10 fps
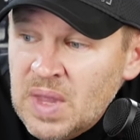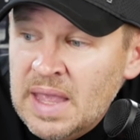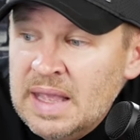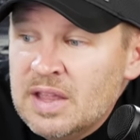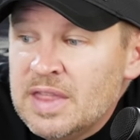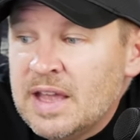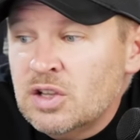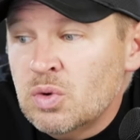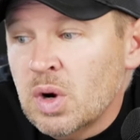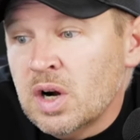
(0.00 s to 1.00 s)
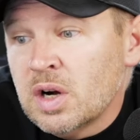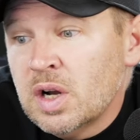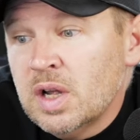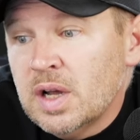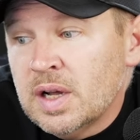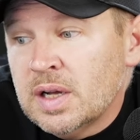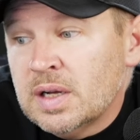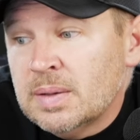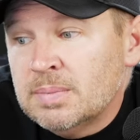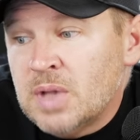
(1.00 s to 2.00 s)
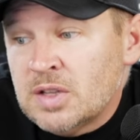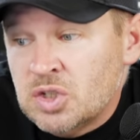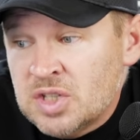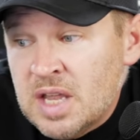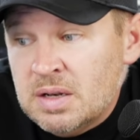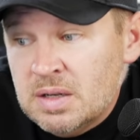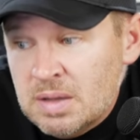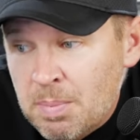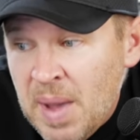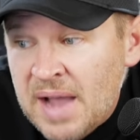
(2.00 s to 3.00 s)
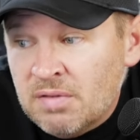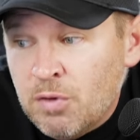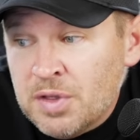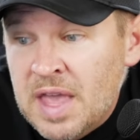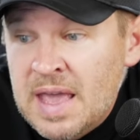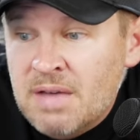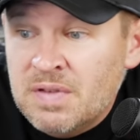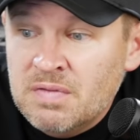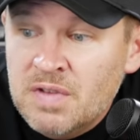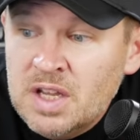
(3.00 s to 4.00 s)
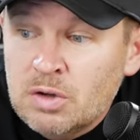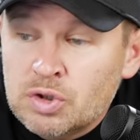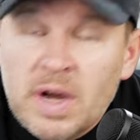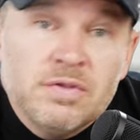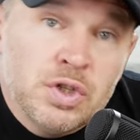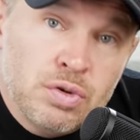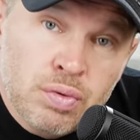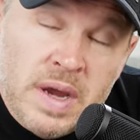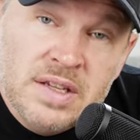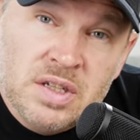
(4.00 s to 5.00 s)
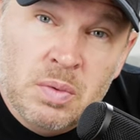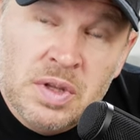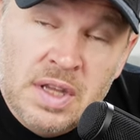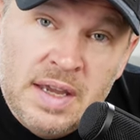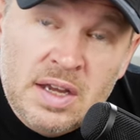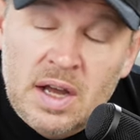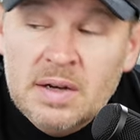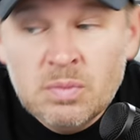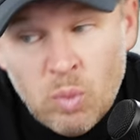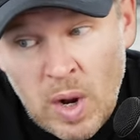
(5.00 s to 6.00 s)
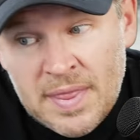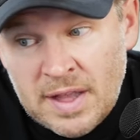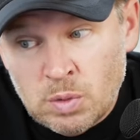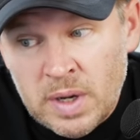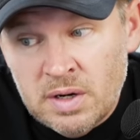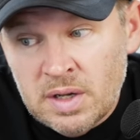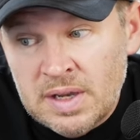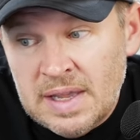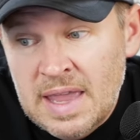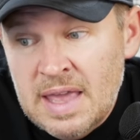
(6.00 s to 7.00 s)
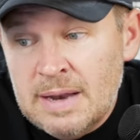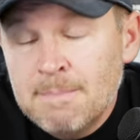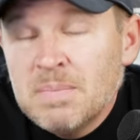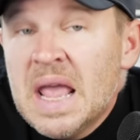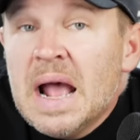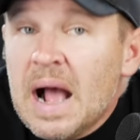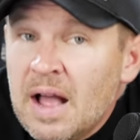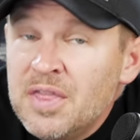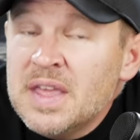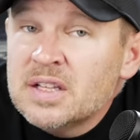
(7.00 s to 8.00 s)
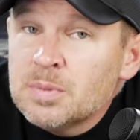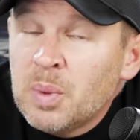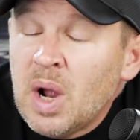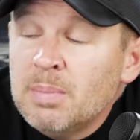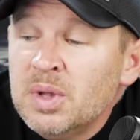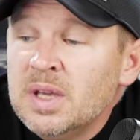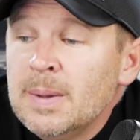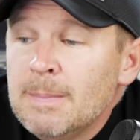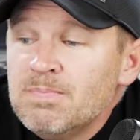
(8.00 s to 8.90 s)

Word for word: and that you are, uh, as you said, the back and forth A F and video drives you crazy with Nikon, and why, that's why you're looking at Canon. I think it's probably,